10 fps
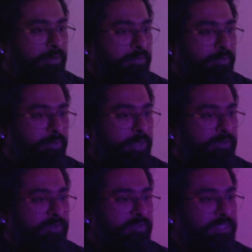one
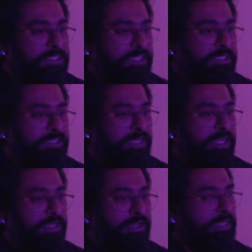of the first things that
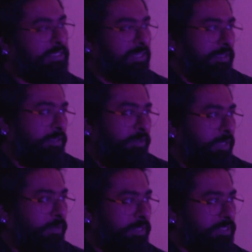I really started
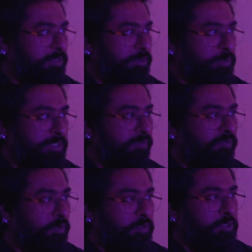doing was using
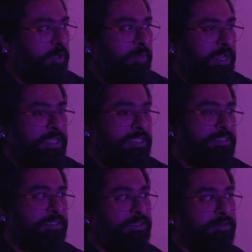Photoshop
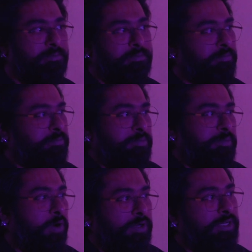as a
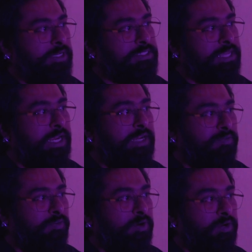alternate
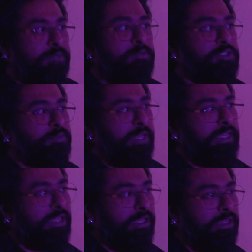site for image
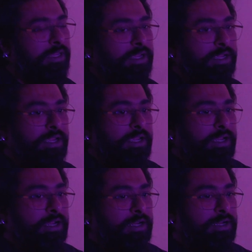making.
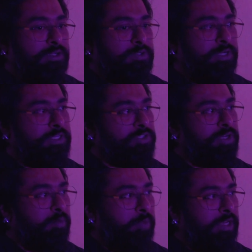So
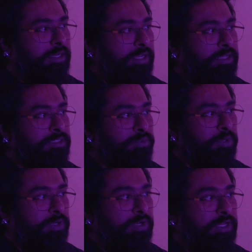digital paintings
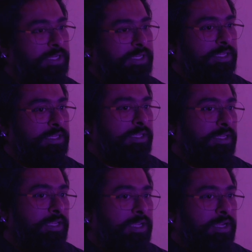were really
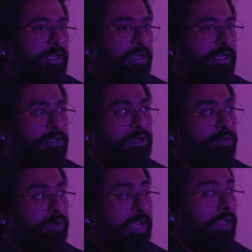
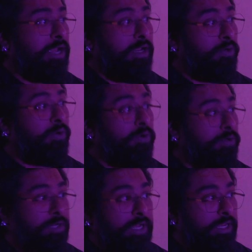
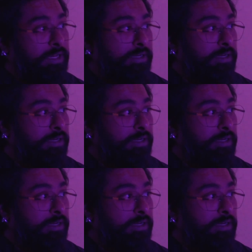unknown in